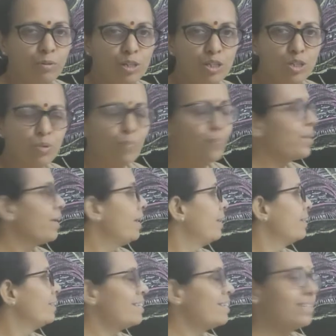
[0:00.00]
tissue,
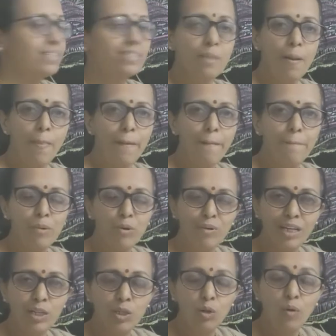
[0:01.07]
that is
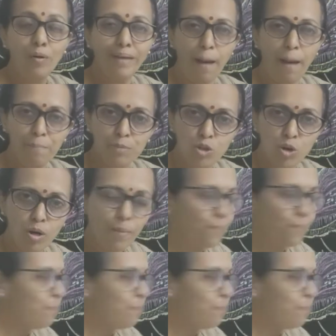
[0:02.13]
protective capsule.